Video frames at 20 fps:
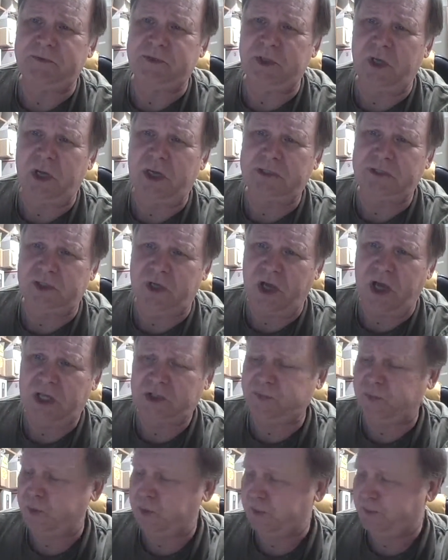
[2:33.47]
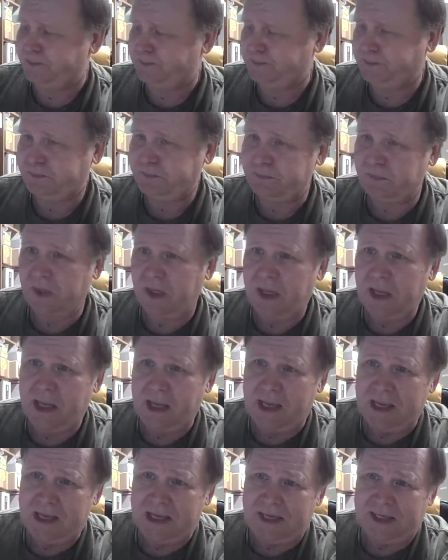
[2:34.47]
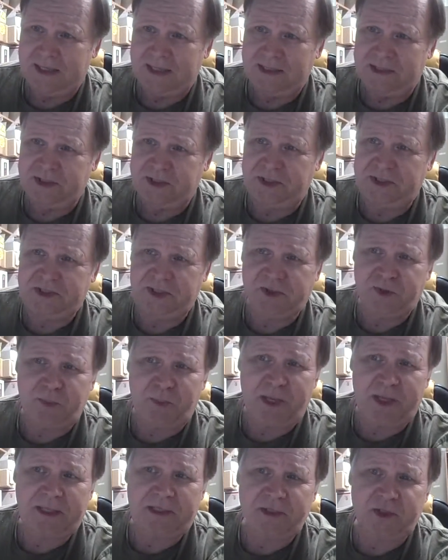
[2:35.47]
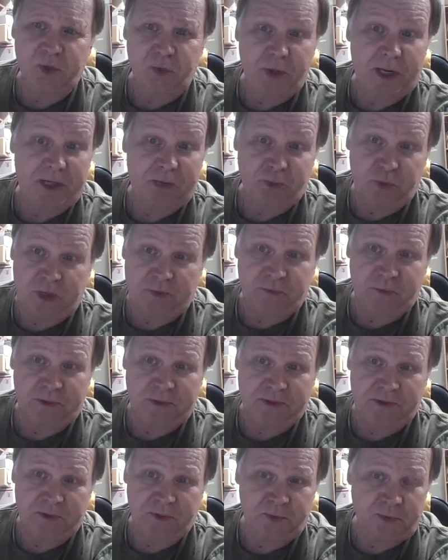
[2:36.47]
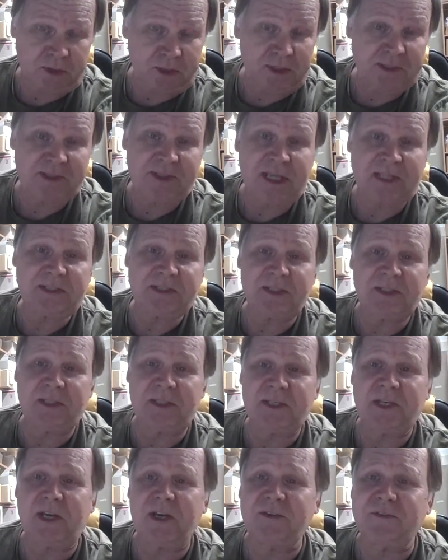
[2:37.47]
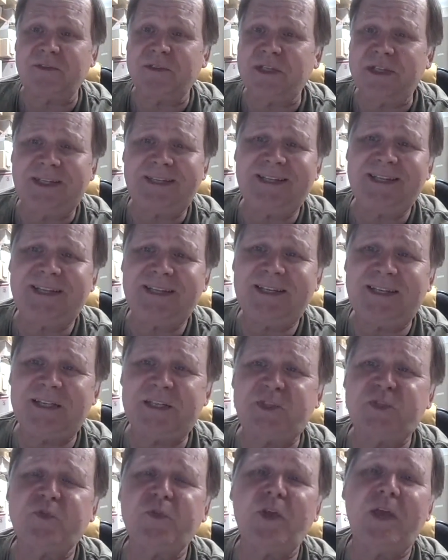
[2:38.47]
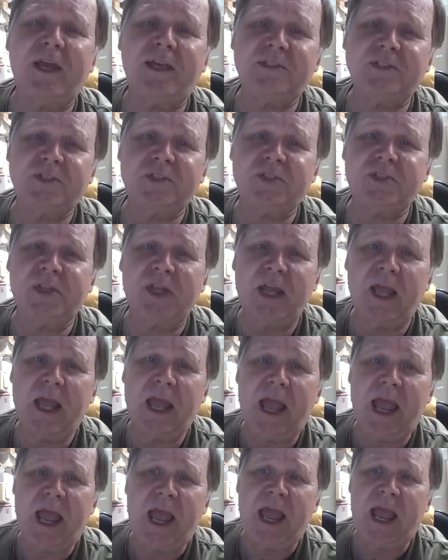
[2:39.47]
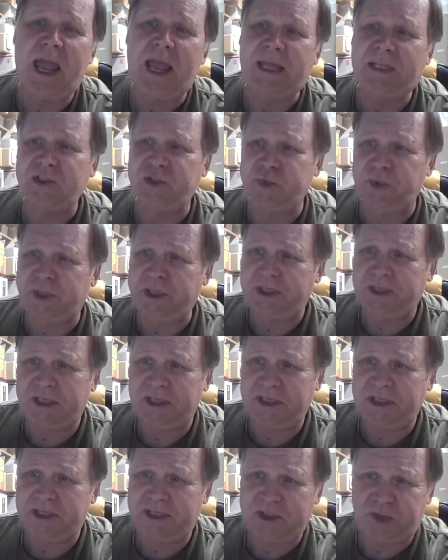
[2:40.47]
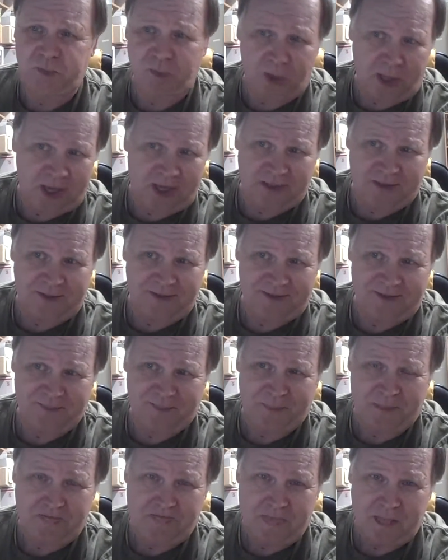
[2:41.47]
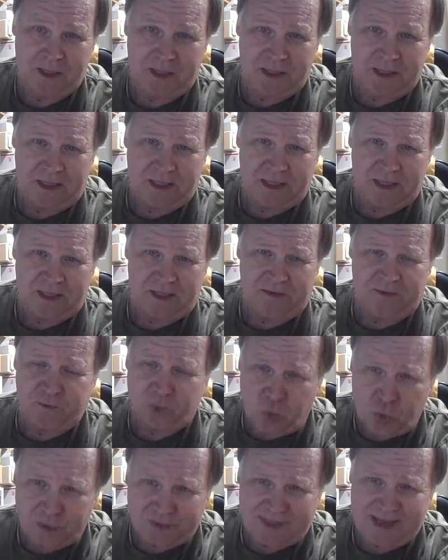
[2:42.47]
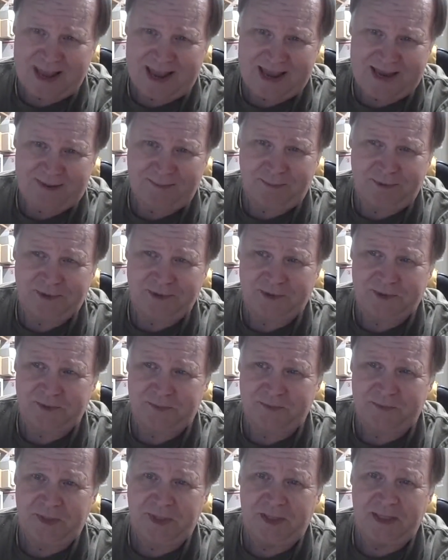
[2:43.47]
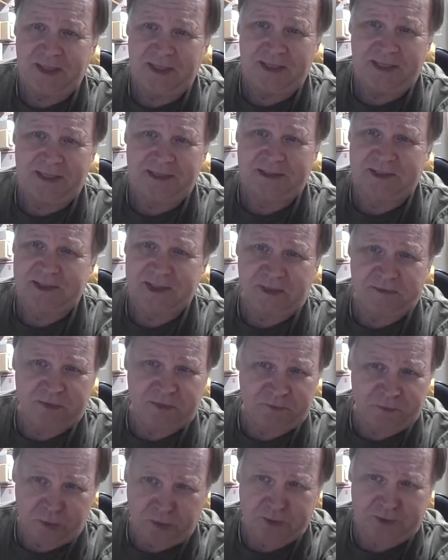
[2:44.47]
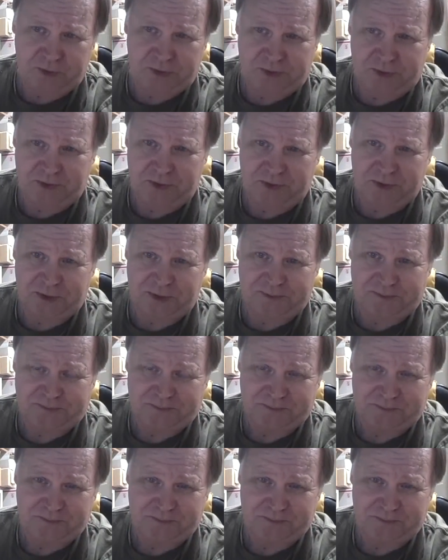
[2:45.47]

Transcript: of John's Gospel, Jesus makes direct reference to the necessity of eating his flesh and drinking his blood. Four times in seven verses,